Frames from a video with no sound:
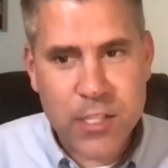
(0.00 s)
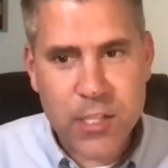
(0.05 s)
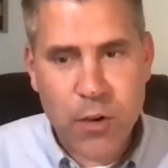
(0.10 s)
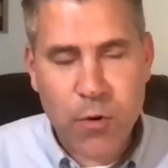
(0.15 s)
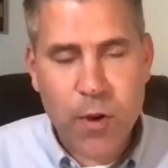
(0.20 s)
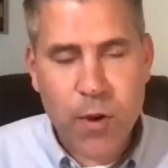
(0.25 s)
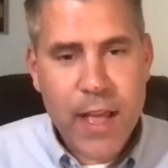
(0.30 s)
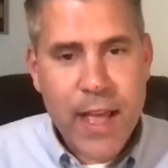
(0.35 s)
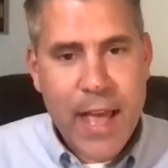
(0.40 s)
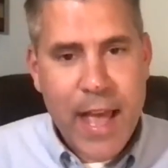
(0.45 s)

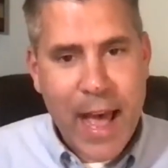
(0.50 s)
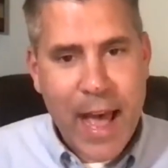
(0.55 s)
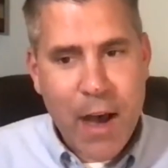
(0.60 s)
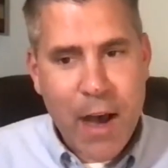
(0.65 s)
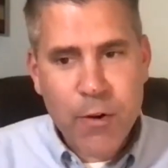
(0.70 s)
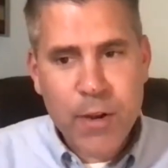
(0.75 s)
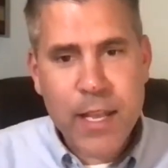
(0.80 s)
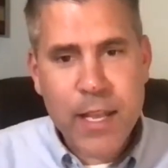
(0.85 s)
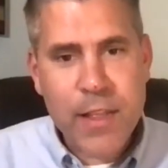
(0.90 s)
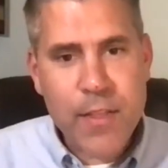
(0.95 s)
So,
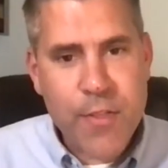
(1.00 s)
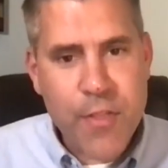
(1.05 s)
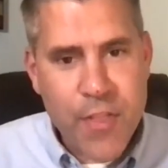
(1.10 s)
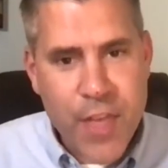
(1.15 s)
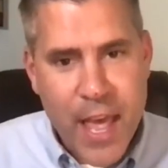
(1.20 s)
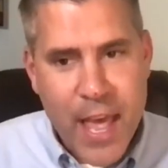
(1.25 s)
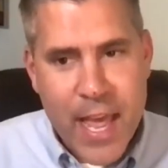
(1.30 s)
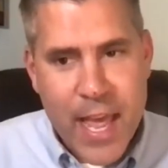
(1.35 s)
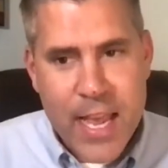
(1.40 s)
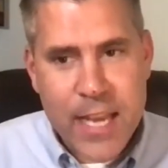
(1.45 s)
how can
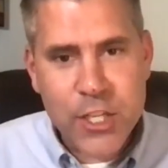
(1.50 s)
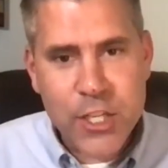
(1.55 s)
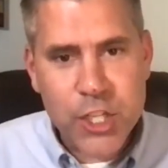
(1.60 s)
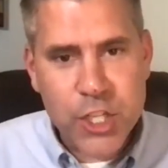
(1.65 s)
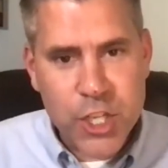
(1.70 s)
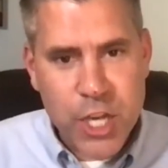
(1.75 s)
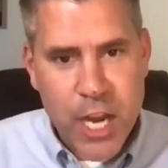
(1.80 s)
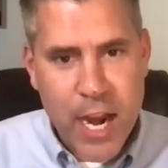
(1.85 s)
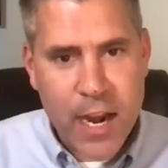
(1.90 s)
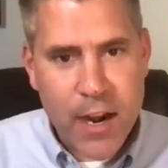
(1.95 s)
they
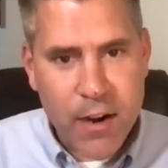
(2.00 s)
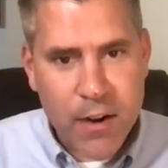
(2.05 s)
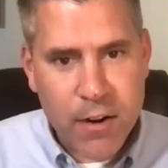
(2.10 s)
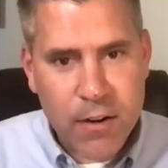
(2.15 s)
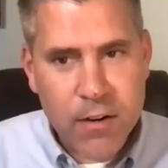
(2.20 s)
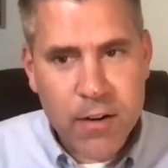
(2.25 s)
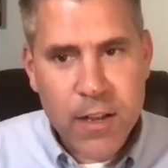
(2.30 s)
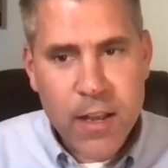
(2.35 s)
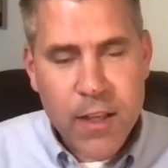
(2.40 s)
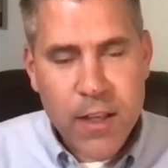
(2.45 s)

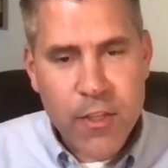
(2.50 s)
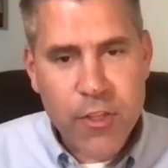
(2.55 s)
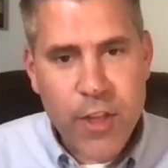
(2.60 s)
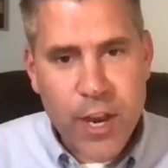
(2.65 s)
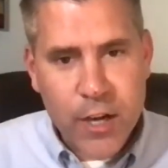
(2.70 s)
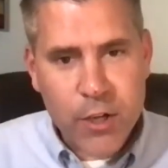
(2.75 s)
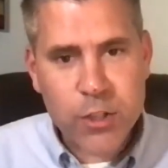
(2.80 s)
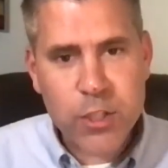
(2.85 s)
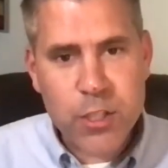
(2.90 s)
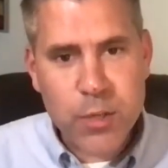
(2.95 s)
share
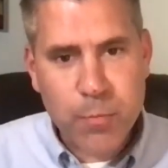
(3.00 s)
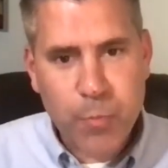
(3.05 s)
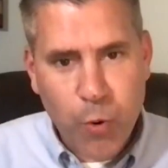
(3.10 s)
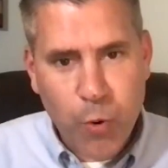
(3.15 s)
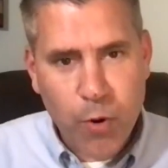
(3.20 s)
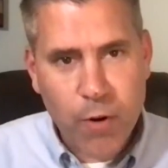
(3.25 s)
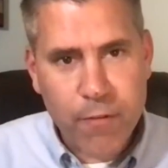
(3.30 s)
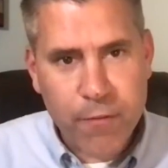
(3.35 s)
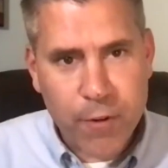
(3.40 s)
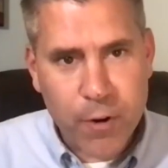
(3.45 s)
their
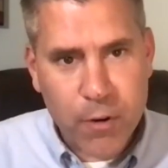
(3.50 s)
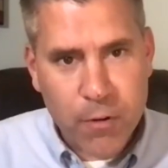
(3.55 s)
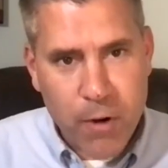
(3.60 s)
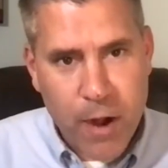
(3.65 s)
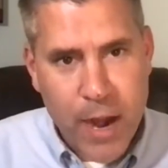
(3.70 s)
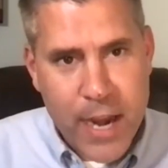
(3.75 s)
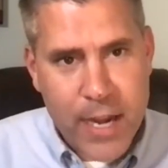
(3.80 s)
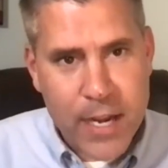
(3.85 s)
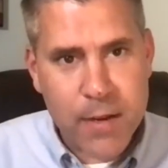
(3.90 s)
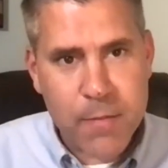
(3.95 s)
support for
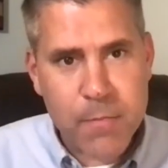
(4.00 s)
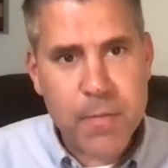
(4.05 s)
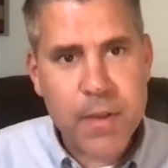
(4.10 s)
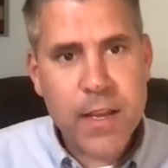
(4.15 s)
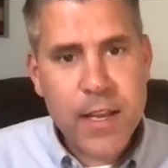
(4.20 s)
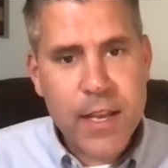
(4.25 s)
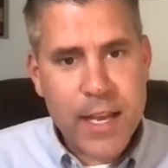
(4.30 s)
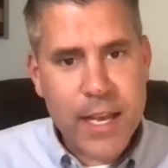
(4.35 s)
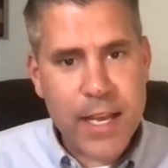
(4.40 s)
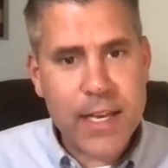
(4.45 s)
kratom
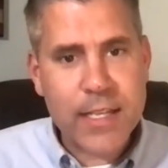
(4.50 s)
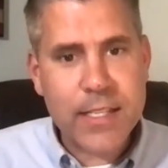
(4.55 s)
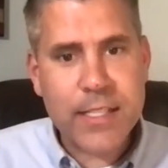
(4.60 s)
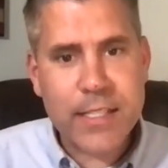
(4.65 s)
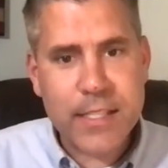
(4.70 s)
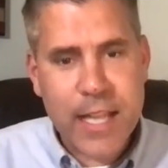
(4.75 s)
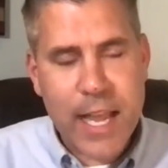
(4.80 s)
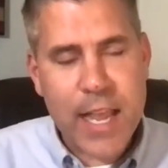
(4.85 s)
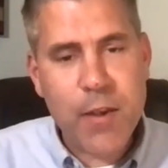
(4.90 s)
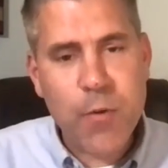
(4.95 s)
in a
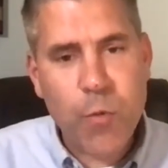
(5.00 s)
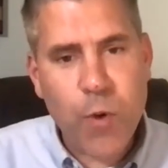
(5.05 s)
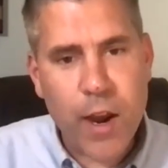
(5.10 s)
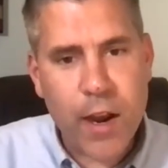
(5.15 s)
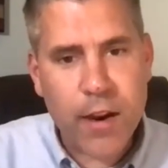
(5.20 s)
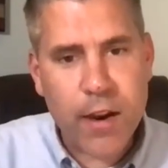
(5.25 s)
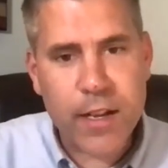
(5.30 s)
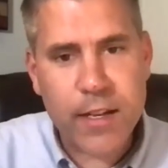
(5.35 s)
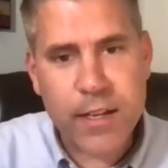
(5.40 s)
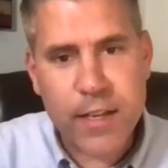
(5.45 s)
state
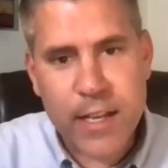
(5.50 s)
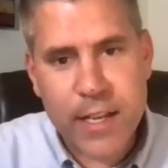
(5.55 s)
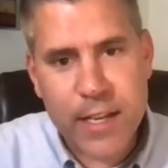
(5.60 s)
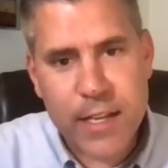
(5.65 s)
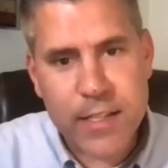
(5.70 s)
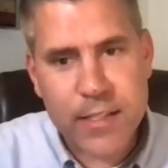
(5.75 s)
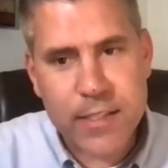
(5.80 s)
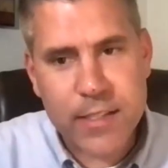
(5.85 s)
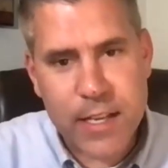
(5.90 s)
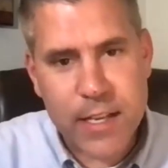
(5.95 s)
where it, it
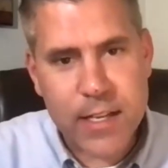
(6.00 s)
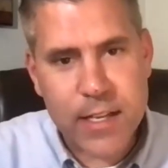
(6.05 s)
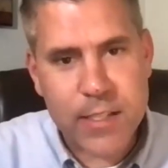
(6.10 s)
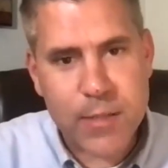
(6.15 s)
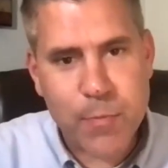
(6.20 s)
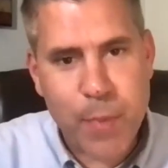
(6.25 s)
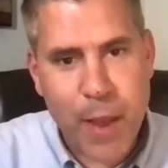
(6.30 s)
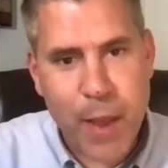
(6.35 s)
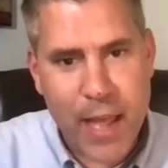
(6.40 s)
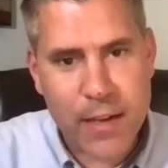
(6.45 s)
is it
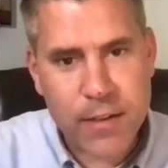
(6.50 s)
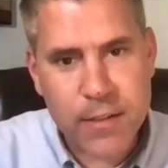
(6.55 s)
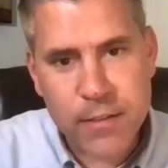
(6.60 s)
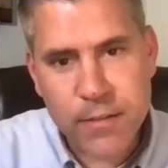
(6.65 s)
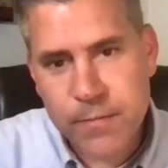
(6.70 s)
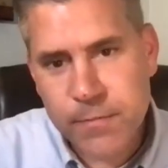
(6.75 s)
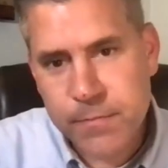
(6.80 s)
is banned?